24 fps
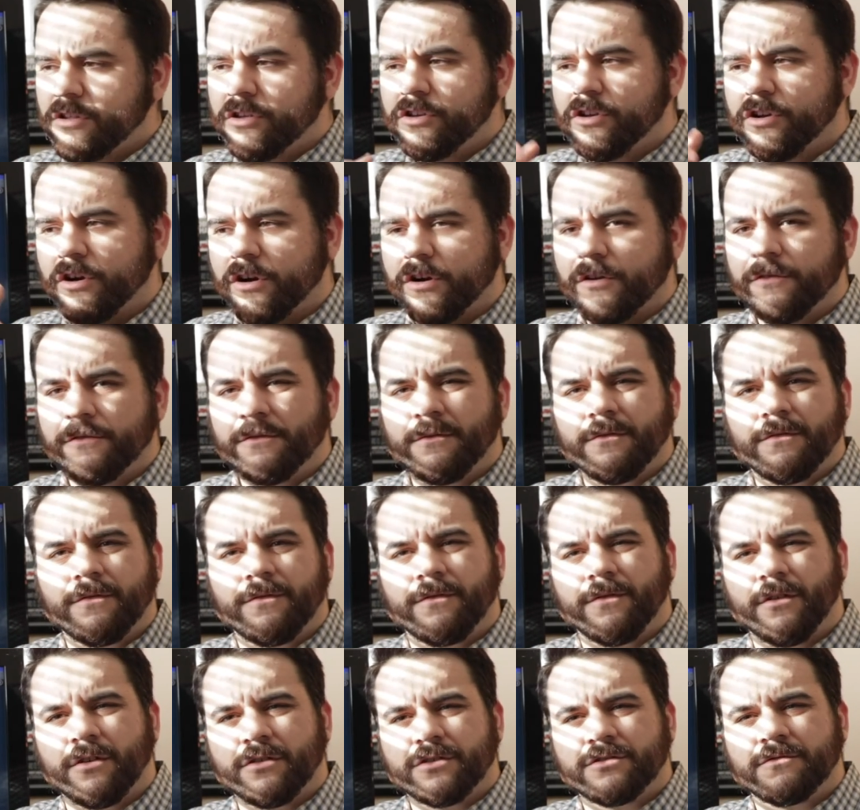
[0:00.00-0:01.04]
your
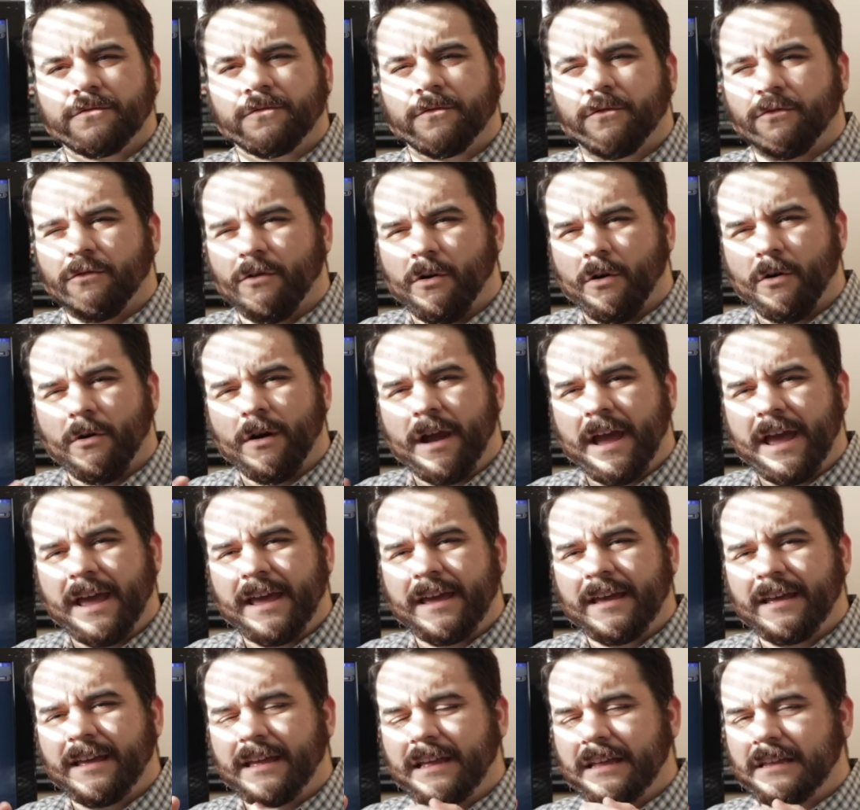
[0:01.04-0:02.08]
first
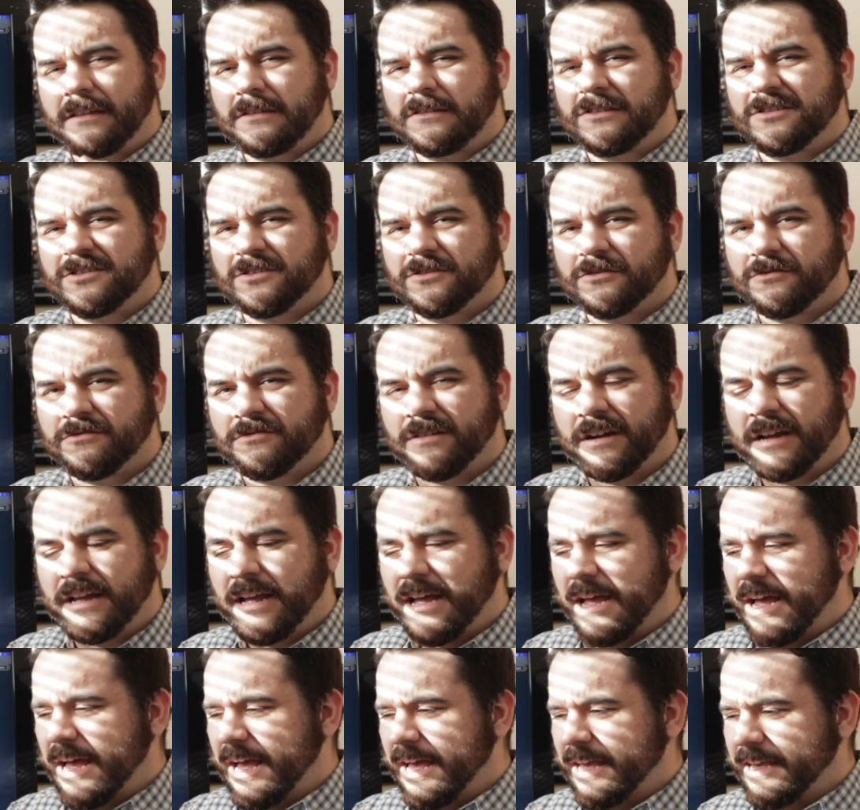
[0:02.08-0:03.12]
foray into
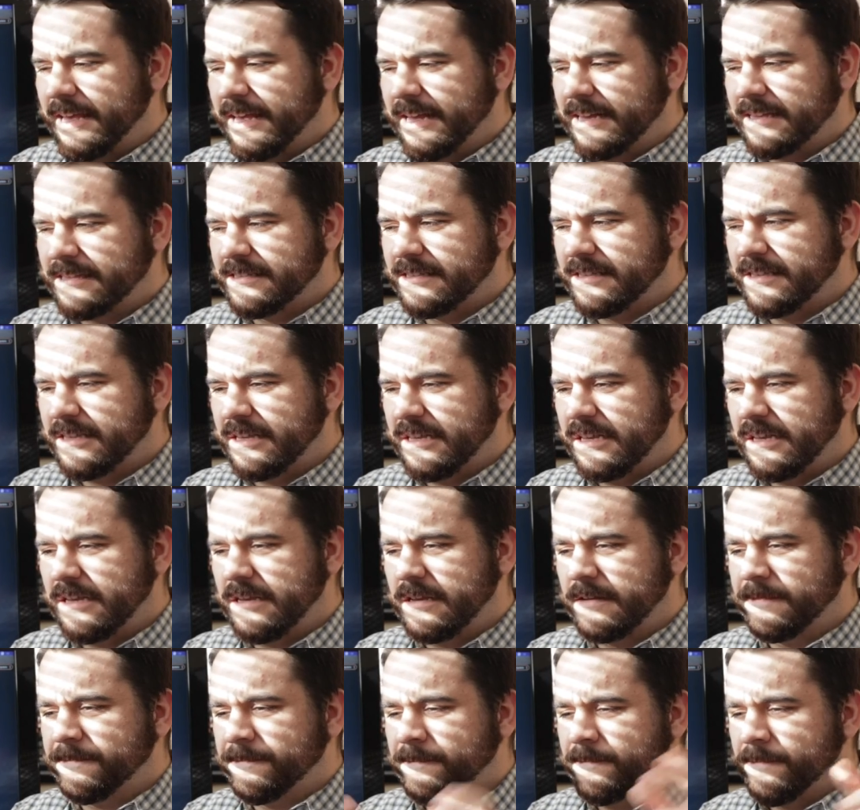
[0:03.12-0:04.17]
I guess
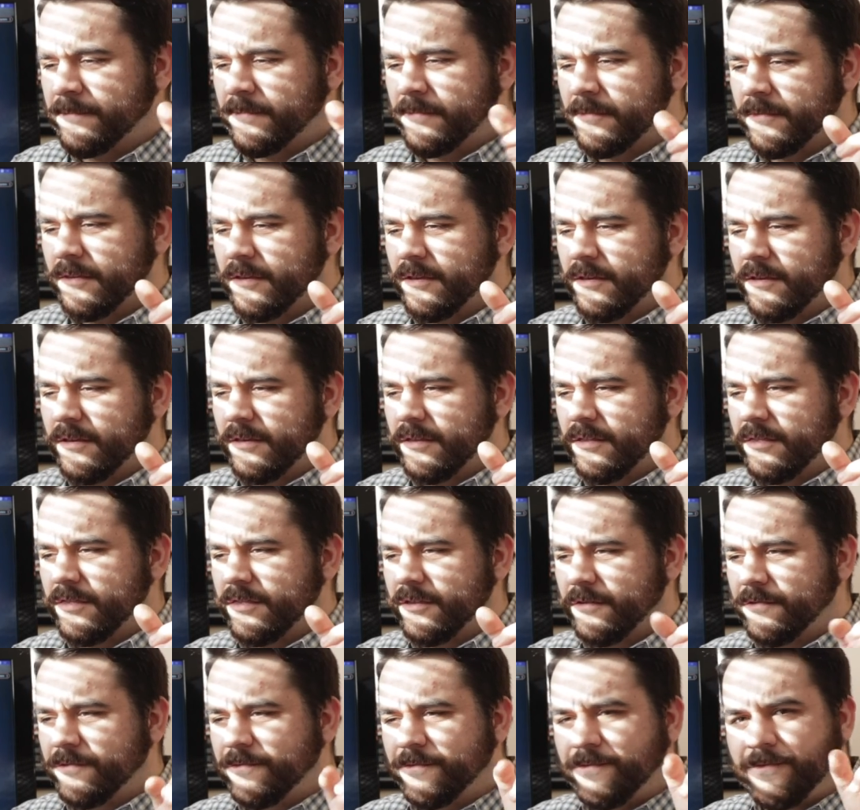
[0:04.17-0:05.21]
the
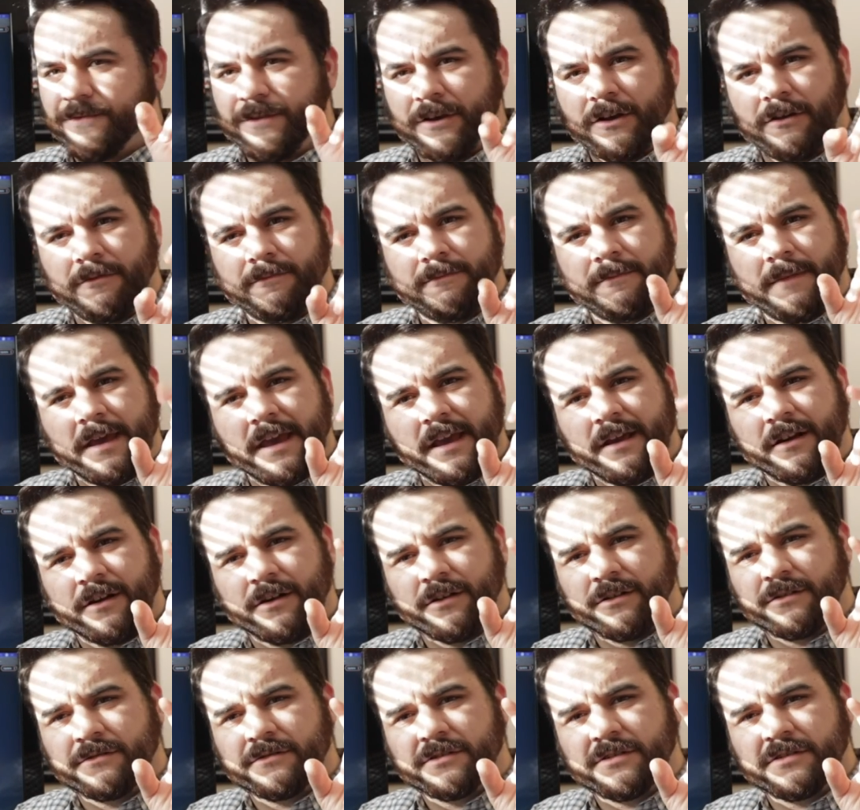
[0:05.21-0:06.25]
the
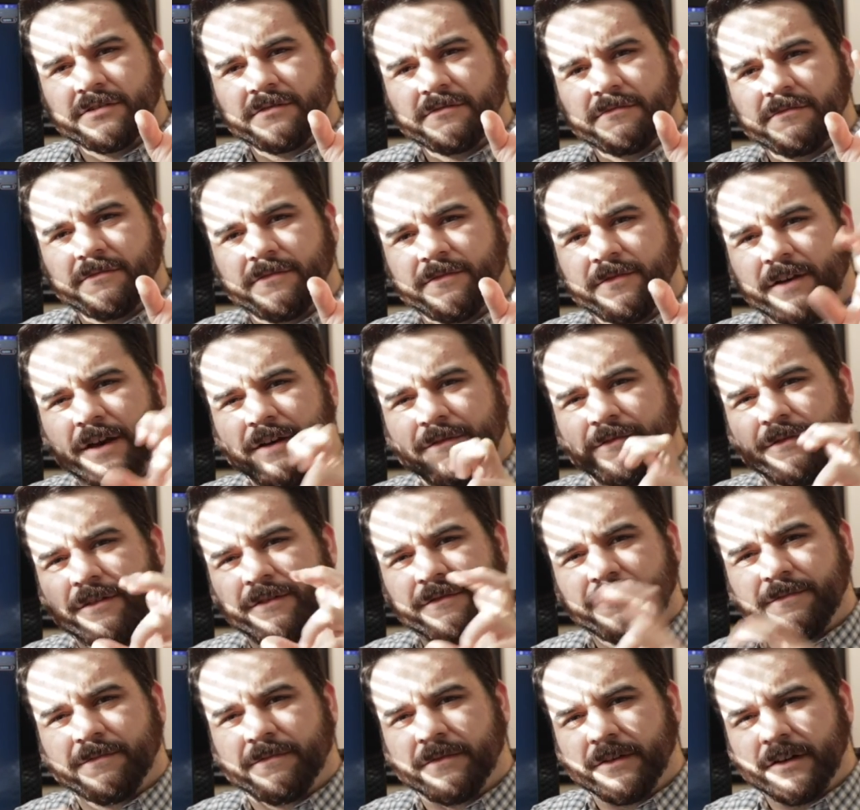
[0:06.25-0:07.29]
filmmakers
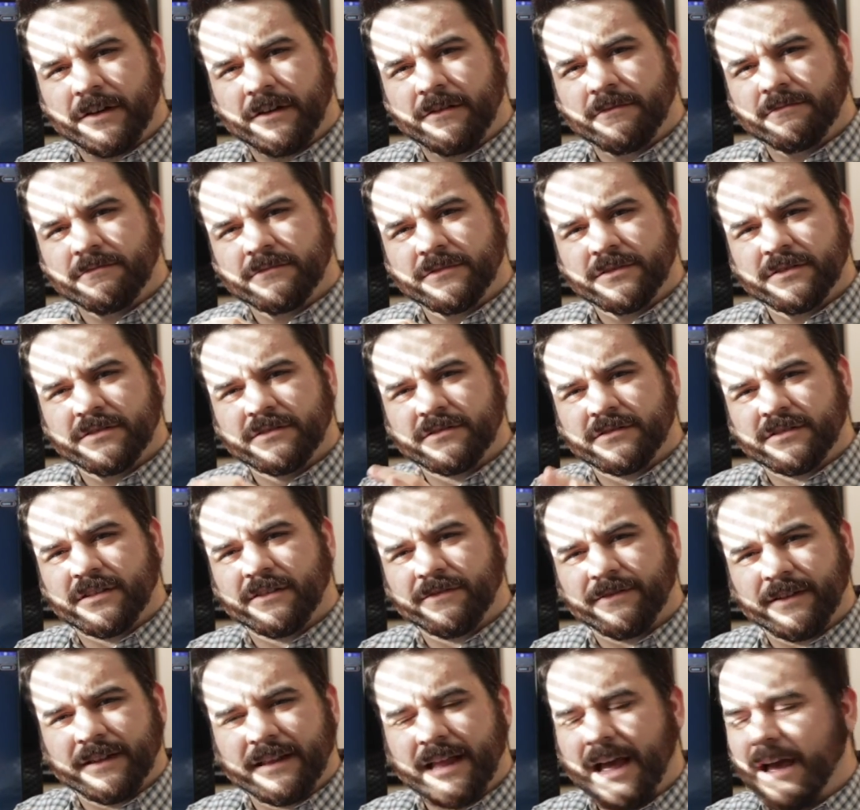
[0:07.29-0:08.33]
favorite films
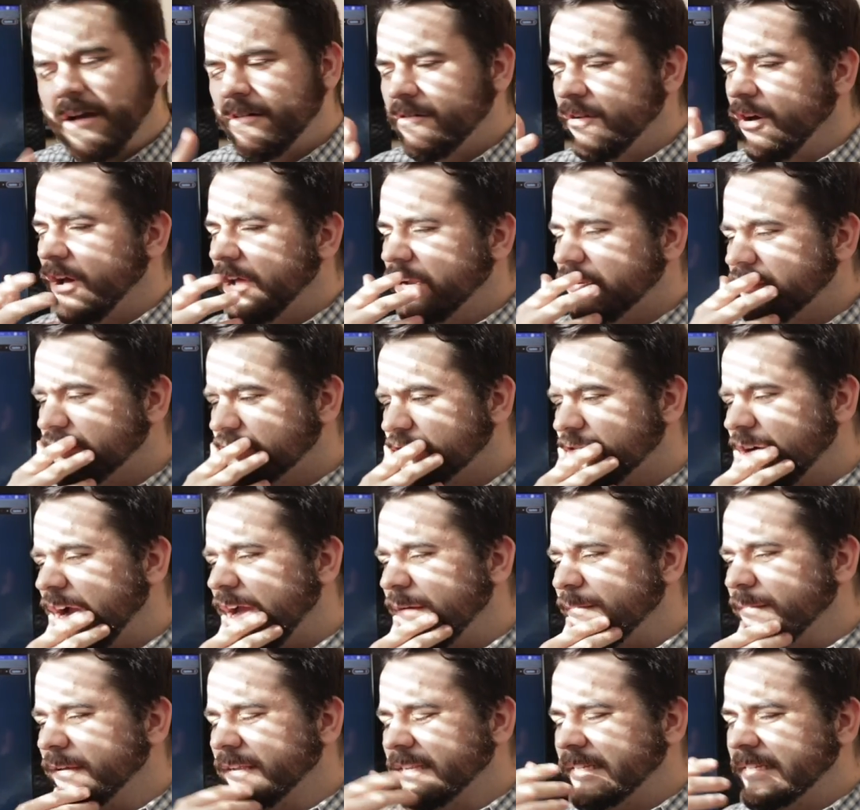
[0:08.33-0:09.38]
stuff like i don't know how to
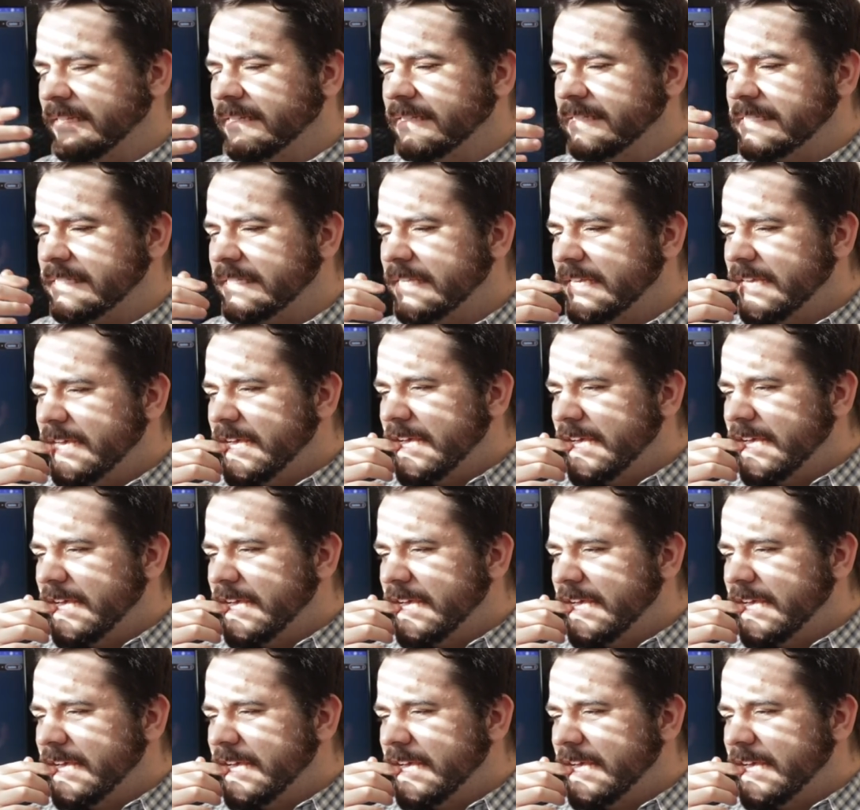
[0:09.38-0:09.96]
describe it because